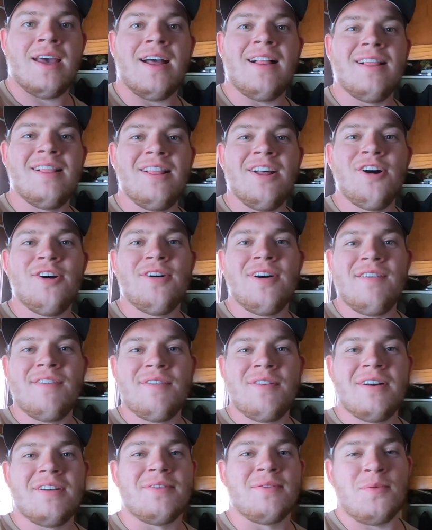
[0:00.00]
Hello
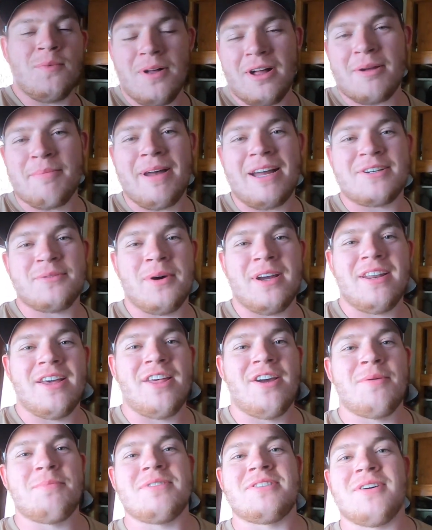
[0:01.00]
everyone! Welcome back to
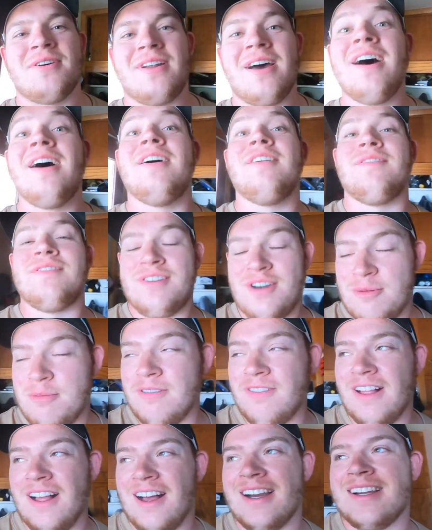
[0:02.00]
another episode of
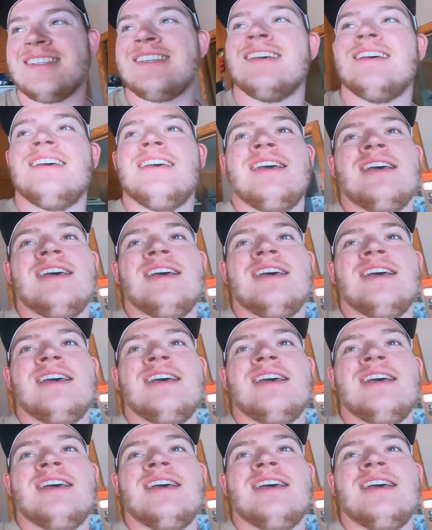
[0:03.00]
Noble Vlogs.